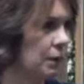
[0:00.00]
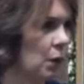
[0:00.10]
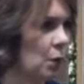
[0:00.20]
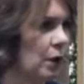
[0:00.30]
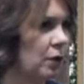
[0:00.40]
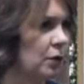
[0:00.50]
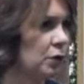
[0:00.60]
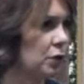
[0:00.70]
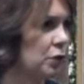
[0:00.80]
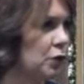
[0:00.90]
whether it's
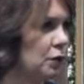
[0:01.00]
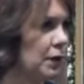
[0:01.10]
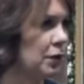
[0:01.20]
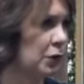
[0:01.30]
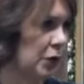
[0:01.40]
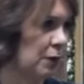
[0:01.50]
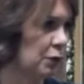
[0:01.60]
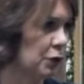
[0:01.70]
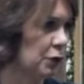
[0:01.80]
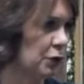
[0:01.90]
your tree or your
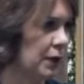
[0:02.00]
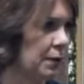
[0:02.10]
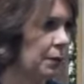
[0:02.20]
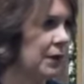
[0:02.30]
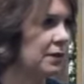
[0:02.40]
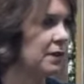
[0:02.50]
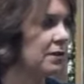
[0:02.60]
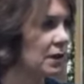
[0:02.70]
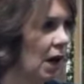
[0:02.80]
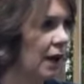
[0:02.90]
neighbor's tree, but it does
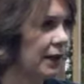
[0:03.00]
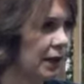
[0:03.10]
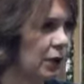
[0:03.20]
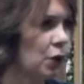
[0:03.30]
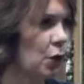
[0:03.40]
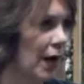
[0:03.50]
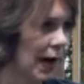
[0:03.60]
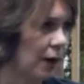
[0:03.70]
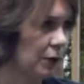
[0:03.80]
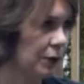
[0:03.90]
not hit your
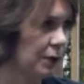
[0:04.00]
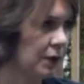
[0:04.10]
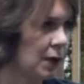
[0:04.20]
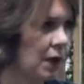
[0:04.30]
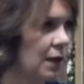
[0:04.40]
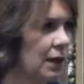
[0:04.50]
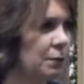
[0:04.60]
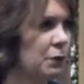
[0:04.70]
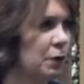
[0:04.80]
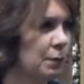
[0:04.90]
house. Let
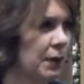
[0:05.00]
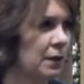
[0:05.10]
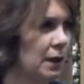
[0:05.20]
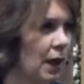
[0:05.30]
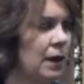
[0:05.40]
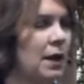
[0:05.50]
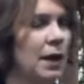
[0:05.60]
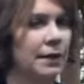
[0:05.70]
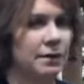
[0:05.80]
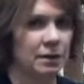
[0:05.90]
me repeat that.
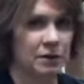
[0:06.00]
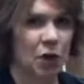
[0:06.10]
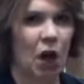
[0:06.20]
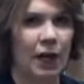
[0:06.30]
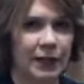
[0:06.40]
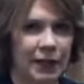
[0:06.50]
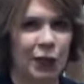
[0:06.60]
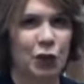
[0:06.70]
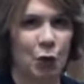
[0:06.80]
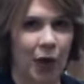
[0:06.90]
It does not
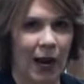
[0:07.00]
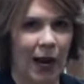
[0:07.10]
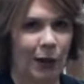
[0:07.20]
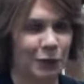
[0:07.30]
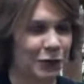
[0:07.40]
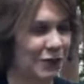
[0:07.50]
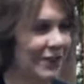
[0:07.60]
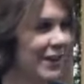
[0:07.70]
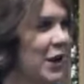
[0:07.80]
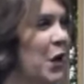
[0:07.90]
hit your house.
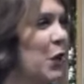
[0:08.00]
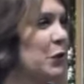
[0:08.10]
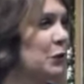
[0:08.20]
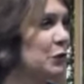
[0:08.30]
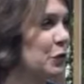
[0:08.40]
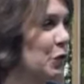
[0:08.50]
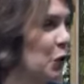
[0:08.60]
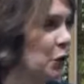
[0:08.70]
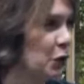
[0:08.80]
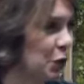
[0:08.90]

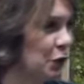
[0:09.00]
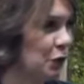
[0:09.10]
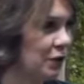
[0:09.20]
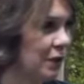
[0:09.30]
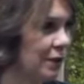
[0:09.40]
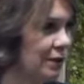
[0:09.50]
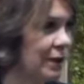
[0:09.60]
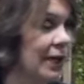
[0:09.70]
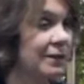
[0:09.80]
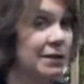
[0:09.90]
The good news is
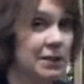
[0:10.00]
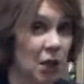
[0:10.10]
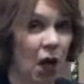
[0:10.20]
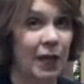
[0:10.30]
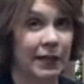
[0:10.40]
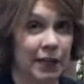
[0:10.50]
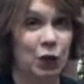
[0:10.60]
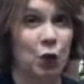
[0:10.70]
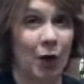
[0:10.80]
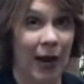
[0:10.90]
it did not hit
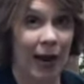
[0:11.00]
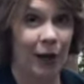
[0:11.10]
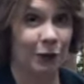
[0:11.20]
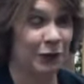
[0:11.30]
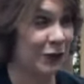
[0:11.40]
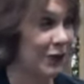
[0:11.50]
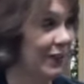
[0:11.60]
your house.